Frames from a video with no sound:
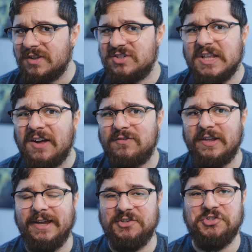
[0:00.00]
Stuff
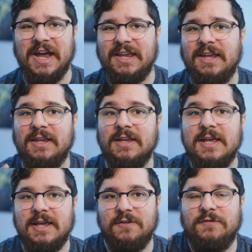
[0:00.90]
like checking
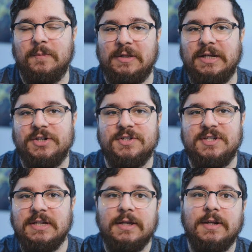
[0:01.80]
if a player is
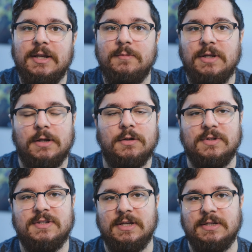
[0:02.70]
seeing an enemy and
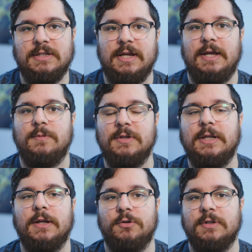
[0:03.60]
only sending the enemy
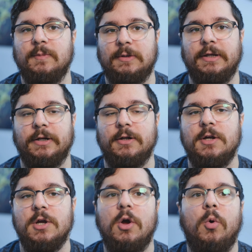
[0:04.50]
data to the player
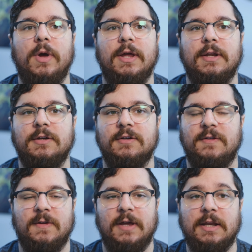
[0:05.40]
when
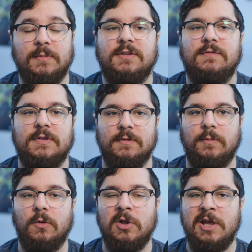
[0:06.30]
the enemy is visible.